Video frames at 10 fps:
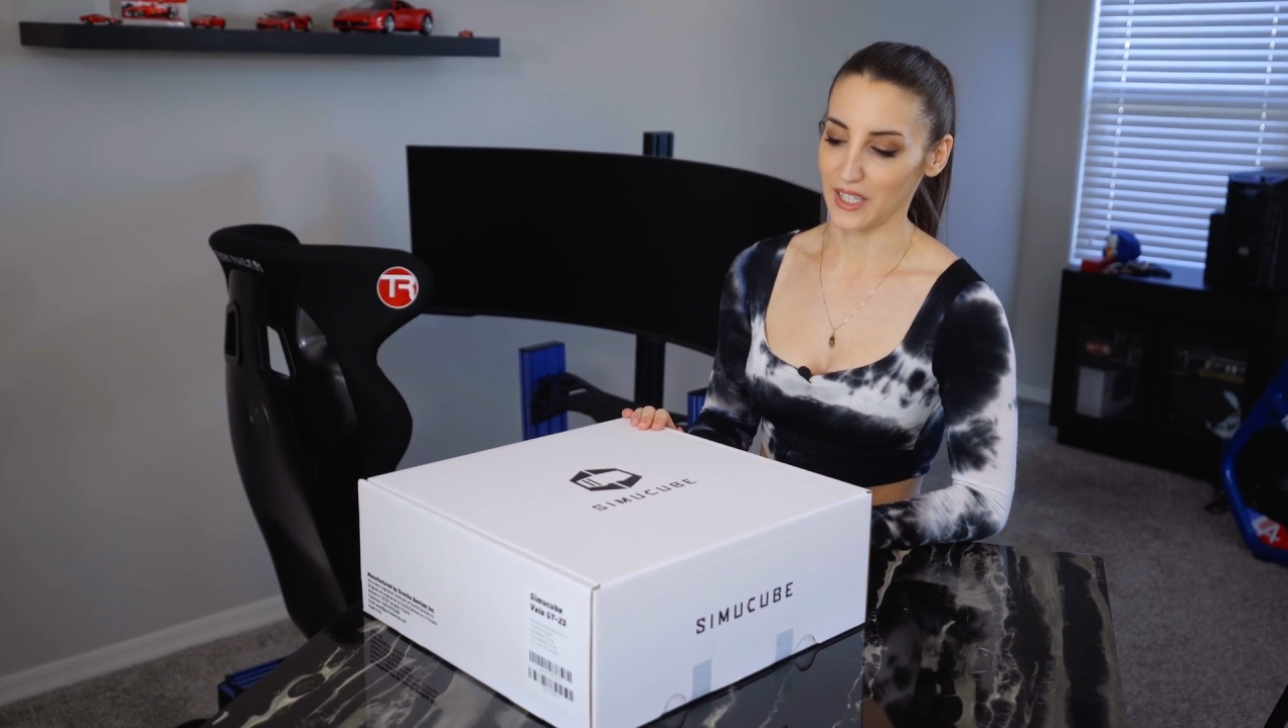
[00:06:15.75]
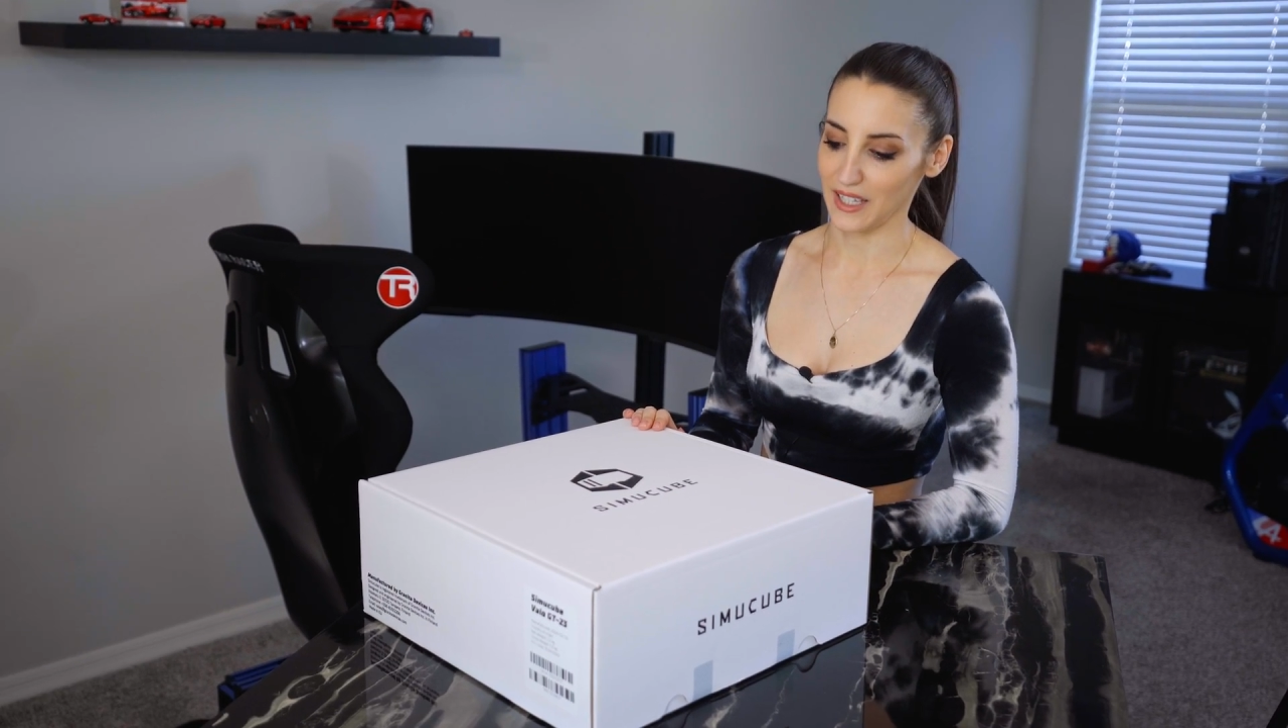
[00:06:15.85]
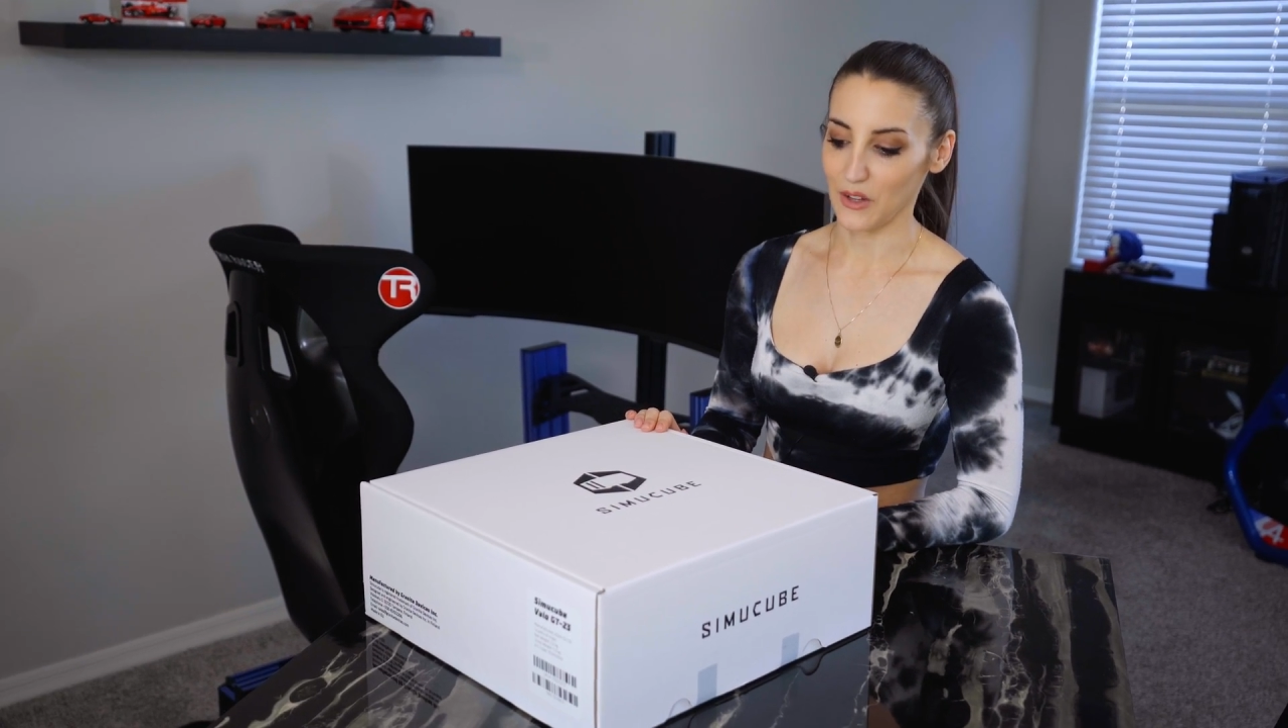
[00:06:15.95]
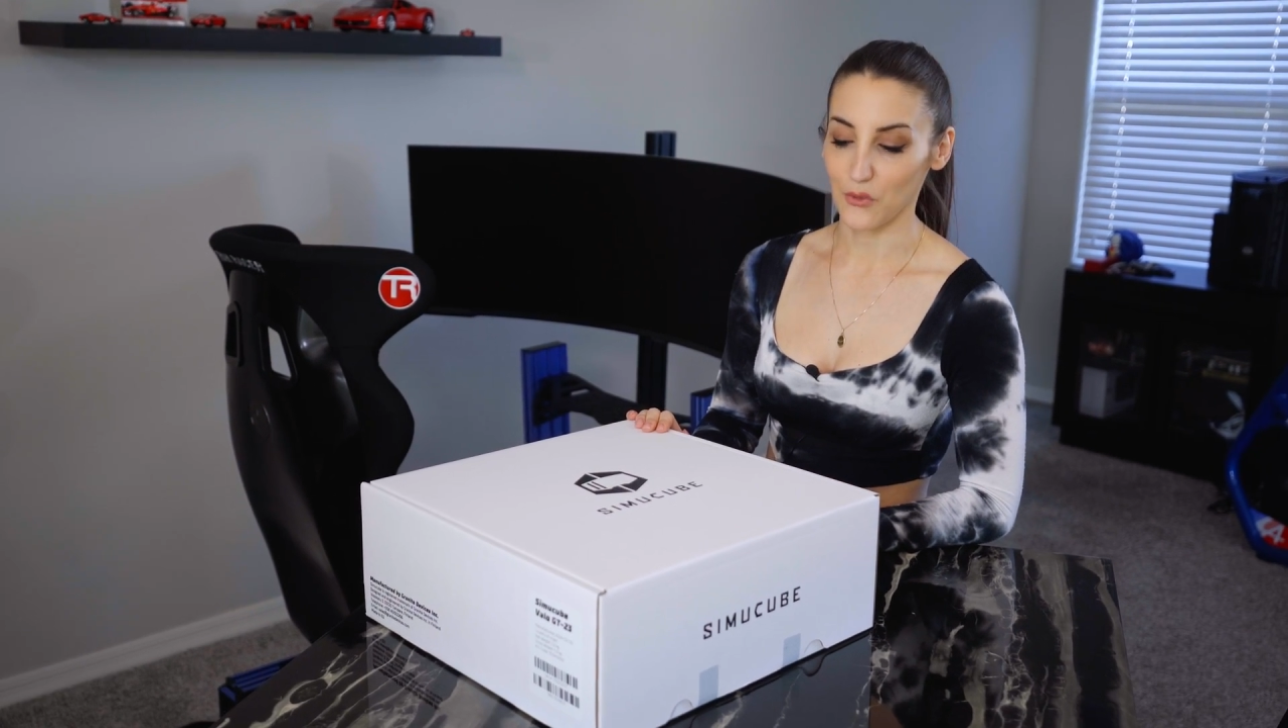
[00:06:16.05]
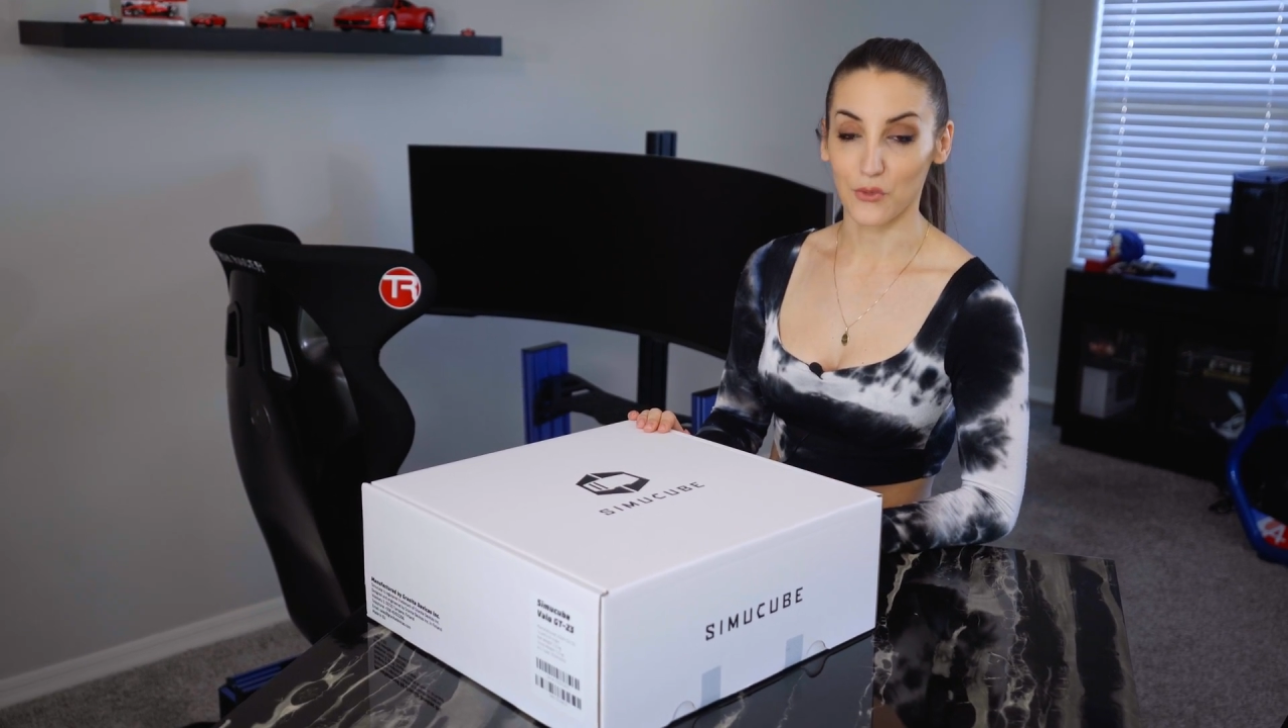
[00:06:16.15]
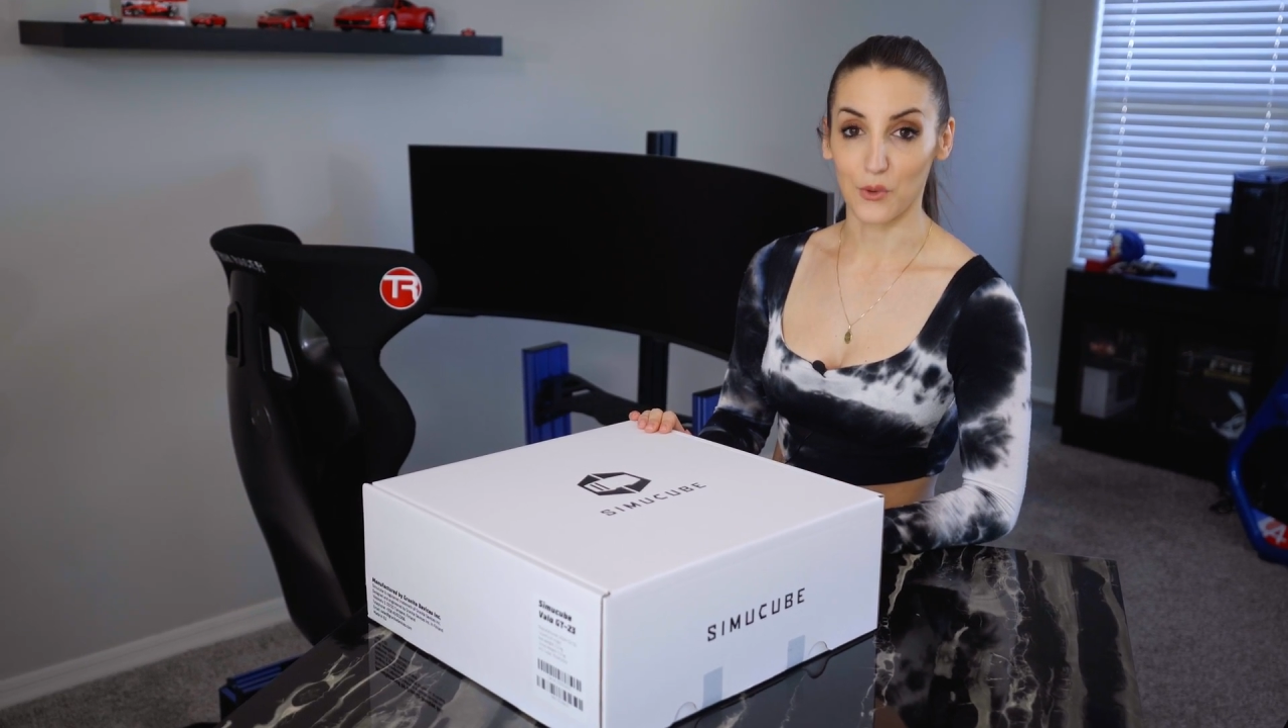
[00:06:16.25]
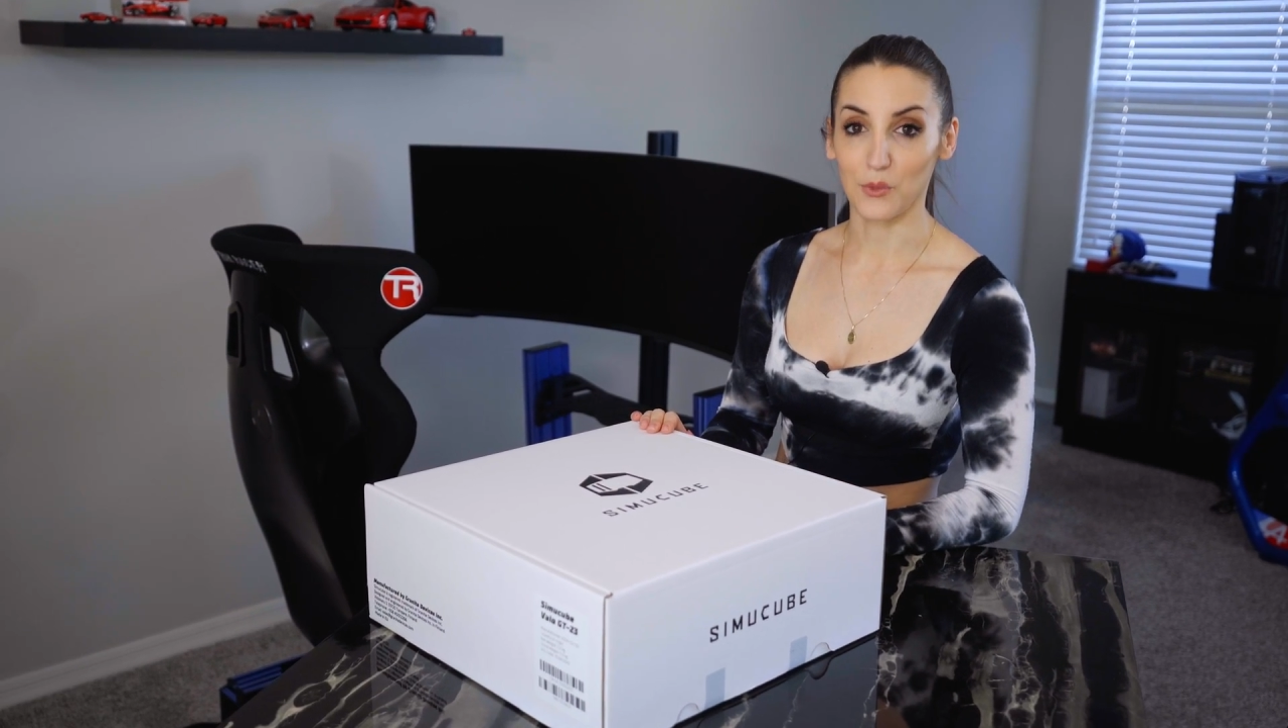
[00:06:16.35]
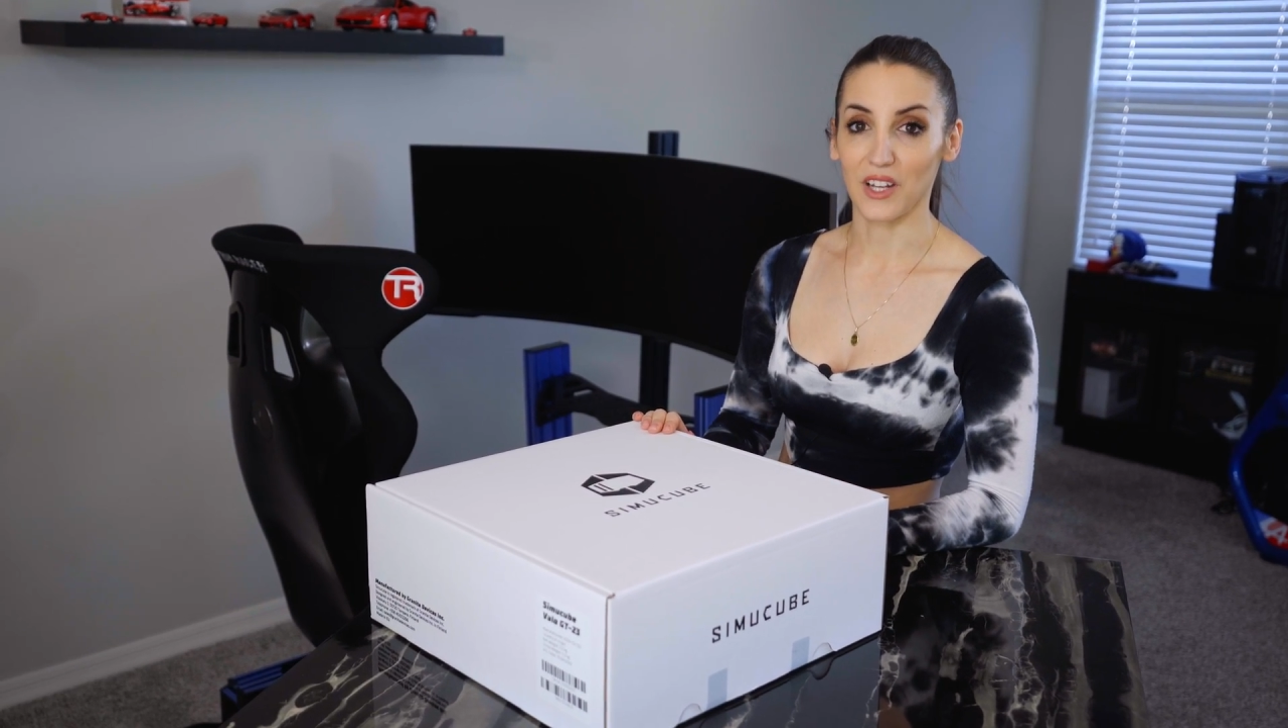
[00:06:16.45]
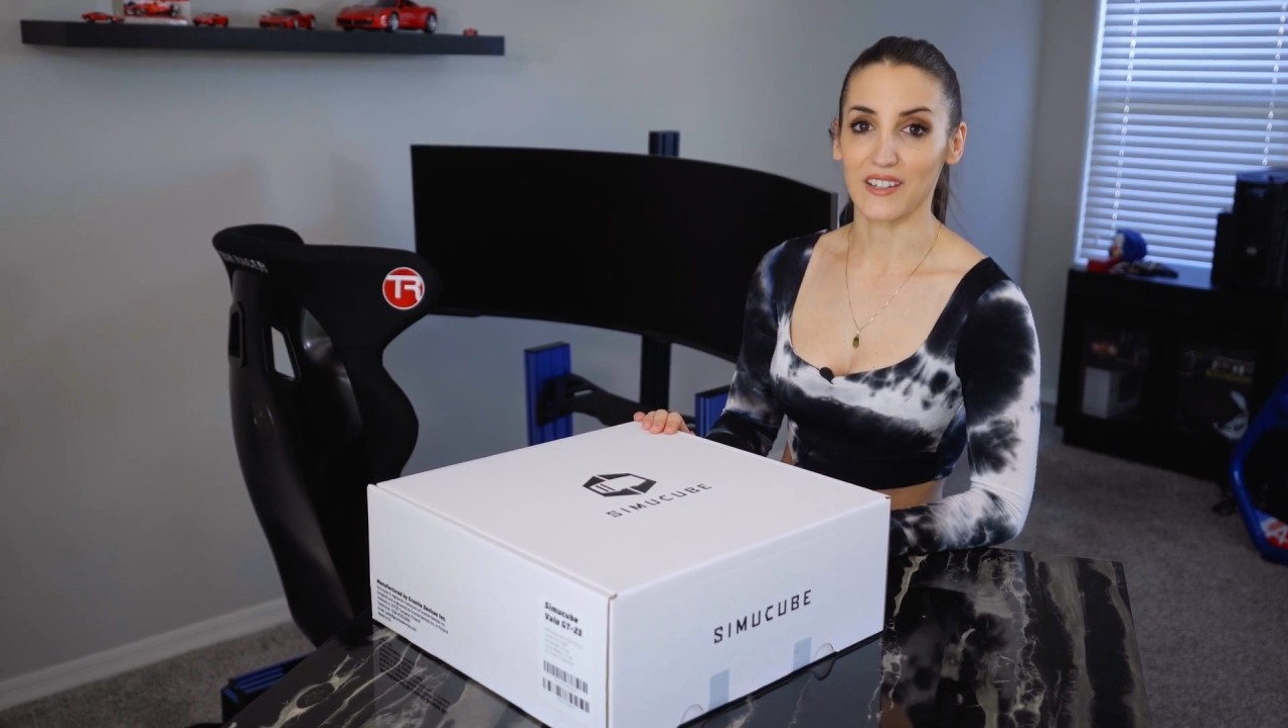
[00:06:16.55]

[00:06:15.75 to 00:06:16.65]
get a Formula